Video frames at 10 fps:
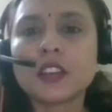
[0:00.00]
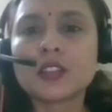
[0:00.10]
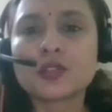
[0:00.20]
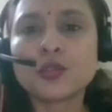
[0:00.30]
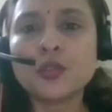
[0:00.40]

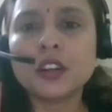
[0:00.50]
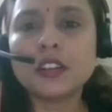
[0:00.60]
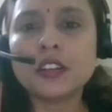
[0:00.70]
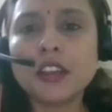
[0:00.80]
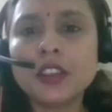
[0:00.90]
So a
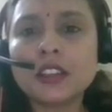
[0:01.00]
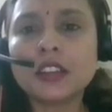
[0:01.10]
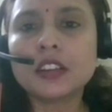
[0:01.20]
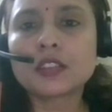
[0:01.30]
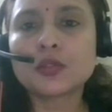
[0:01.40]
traffic
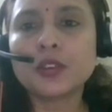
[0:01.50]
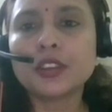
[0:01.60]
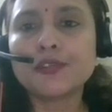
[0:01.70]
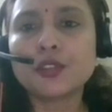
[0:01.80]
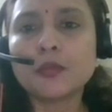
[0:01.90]
that is
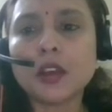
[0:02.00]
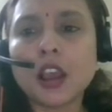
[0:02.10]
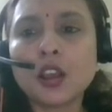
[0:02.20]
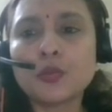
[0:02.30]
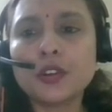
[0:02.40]
going from
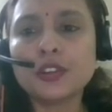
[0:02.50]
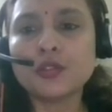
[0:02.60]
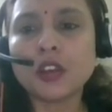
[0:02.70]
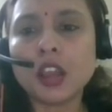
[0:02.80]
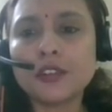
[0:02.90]
R1
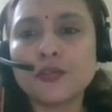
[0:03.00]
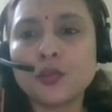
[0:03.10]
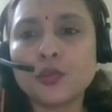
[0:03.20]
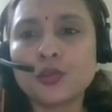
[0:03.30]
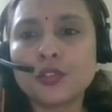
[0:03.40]
to
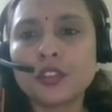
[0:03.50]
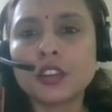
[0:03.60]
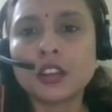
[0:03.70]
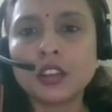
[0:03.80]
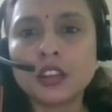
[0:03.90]
R4,
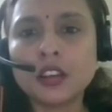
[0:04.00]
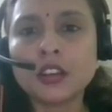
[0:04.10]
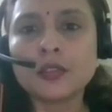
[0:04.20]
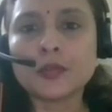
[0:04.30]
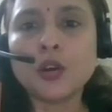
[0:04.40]

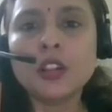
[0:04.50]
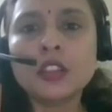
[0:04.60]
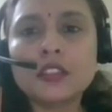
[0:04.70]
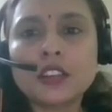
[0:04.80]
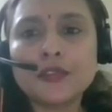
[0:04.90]
all
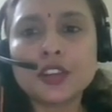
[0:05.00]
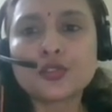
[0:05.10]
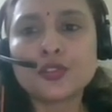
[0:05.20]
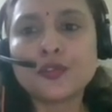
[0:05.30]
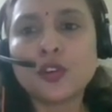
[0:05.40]
the traffic
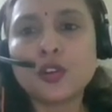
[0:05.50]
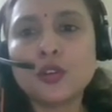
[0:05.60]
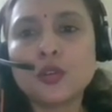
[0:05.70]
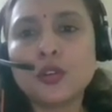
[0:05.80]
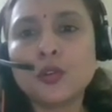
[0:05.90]
should follow
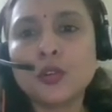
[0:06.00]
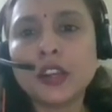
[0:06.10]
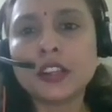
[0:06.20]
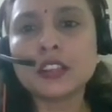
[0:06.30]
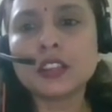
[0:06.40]
low, low
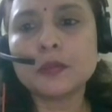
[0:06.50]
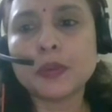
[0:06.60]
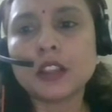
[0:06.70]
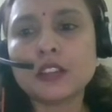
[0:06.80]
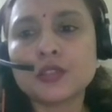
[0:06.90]
latency
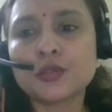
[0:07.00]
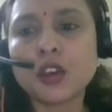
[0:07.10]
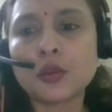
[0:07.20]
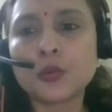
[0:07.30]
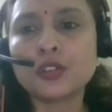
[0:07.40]
path. So
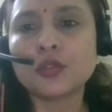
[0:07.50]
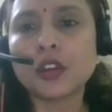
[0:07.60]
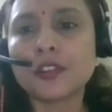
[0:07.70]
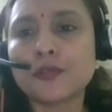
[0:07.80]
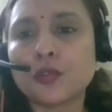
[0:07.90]
R1 to
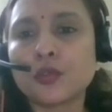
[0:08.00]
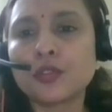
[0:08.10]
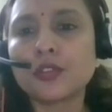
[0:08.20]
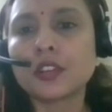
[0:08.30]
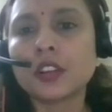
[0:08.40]

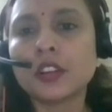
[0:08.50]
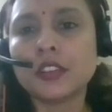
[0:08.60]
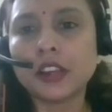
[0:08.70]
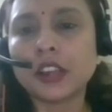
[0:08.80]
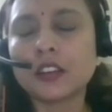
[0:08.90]
R4
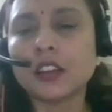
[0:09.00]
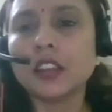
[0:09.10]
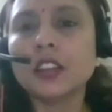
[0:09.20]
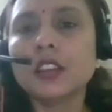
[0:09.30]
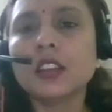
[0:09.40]

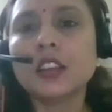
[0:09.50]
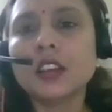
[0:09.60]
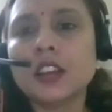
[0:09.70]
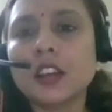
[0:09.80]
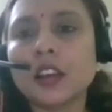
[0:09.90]
directly,
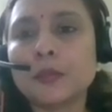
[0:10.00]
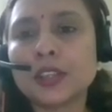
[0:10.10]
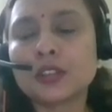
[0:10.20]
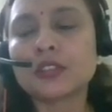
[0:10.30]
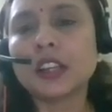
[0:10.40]
uh,
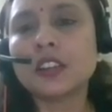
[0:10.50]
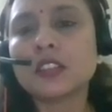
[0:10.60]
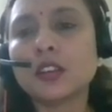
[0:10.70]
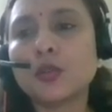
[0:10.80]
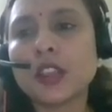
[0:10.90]
because that
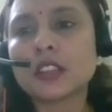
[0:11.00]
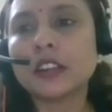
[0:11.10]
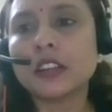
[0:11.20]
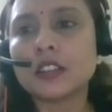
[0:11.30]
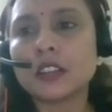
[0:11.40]
is the lowest
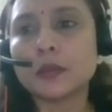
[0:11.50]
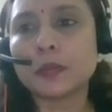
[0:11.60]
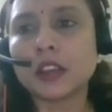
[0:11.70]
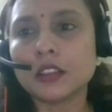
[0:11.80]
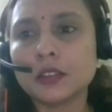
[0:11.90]
latency
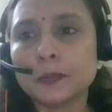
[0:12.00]
path.